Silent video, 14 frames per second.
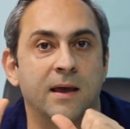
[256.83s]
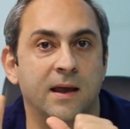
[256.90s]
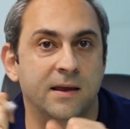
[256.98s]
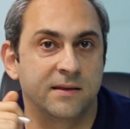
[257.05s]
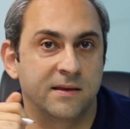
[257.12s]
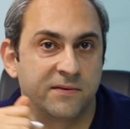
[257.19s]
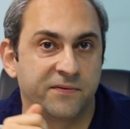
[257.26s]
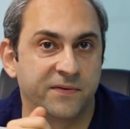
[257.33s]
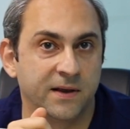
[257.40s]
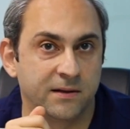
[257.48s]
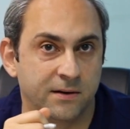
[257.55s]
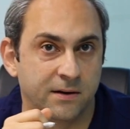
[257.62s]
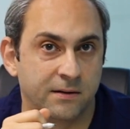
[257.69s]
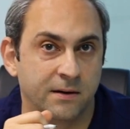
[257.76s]
in the
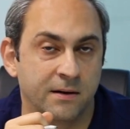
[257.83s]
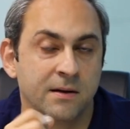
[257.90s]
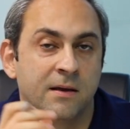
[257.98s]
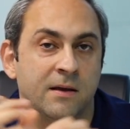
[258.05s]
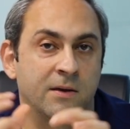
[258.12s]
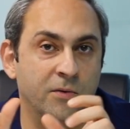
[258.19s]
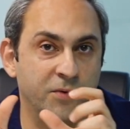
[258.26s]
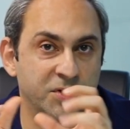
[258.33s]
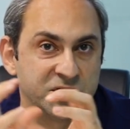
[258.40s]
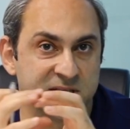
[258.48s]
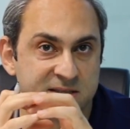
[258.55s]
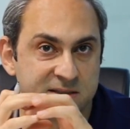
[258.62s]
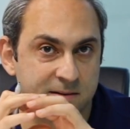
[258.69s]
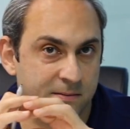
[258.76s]
filler, which
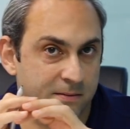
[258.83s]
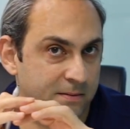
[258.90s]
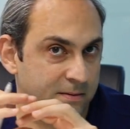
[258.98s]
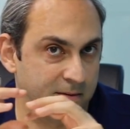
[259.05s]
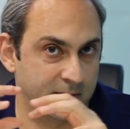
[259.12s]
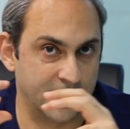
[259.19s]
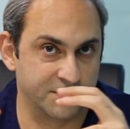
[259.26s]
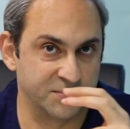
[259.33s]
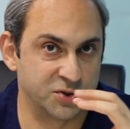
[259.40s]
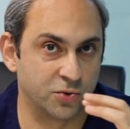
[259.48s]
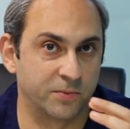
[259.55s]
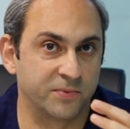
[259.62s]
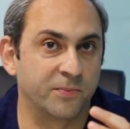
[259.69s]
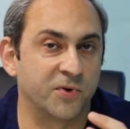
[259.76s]
is
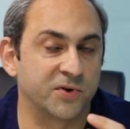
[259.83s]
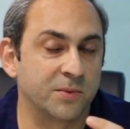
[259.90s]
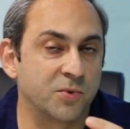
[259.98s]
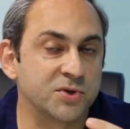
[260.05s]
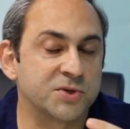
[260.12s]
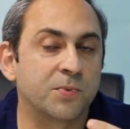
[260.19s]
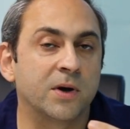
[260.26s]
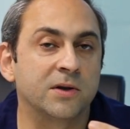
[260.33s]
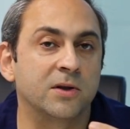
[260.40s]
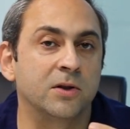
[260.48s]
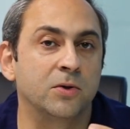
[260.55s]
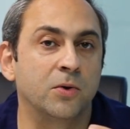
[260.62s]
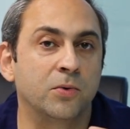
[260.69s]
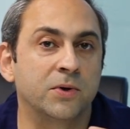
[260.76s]
absorbed for the most part
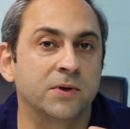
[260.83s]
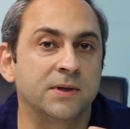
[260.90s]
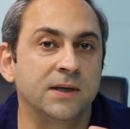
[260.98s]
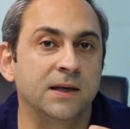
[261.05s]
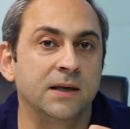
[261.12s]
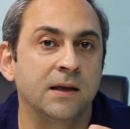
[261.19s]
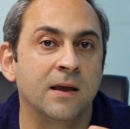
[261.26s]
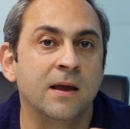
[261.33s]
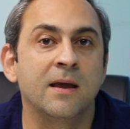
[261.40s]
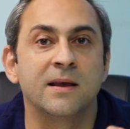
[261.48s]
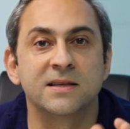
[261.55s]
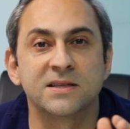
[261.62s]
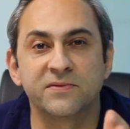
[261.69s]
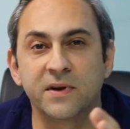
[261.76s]
locally,
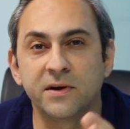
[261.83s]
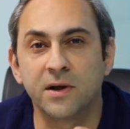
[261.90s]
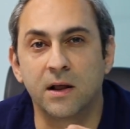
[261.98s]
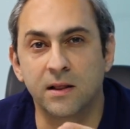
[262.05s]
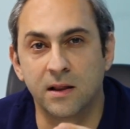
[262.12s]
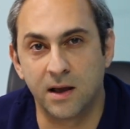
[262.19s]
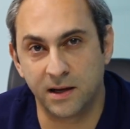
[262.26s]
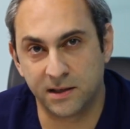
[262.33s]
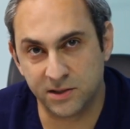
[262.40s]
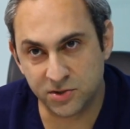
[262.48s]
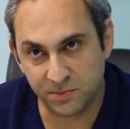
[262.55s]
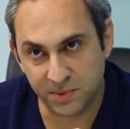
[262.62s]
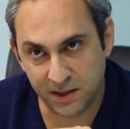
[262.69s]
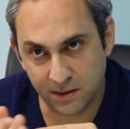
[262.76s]
it's very unlikely
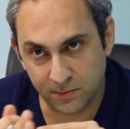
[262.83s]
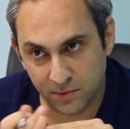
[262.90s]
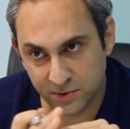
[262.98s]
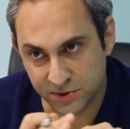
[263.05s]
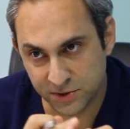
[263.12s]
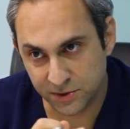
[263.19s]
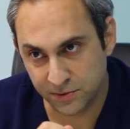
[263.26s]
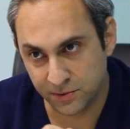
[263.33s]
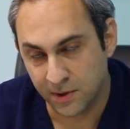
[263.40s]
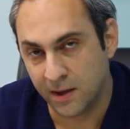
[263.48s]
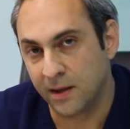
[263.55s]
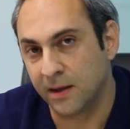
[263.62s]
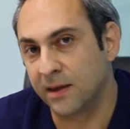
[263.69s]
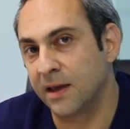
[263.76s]
to be able to
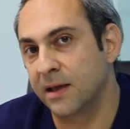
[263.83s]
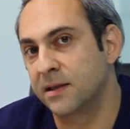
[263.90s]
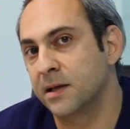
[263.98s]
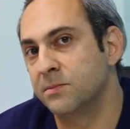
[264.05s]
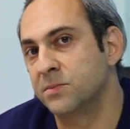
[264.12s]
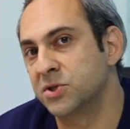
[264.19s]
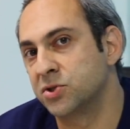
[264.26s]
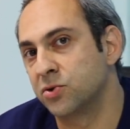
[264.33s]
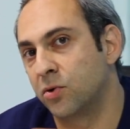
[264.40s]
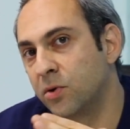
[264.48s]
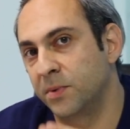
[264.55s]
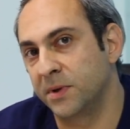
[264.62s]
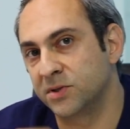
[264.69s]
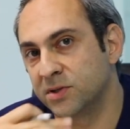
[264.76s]
get
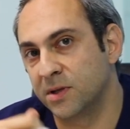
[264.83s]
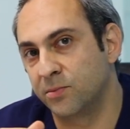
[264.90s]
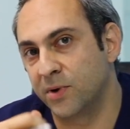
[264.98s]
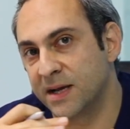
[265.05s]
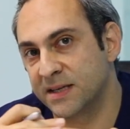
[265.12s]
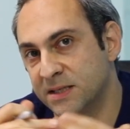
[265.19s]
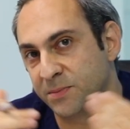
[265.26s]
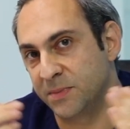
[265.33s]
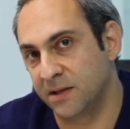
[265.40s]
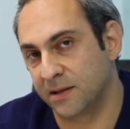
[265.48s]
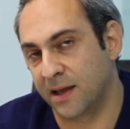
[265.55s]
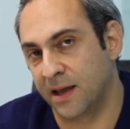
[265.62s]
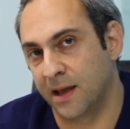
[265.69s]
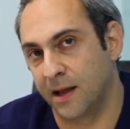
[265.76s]
absorbed into the breast
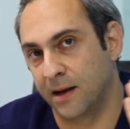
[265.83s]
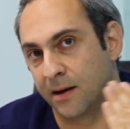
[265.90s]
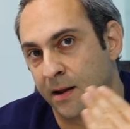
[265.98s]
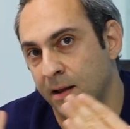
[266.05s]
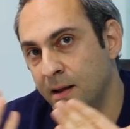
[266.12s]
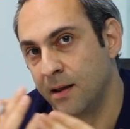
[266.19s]
milk and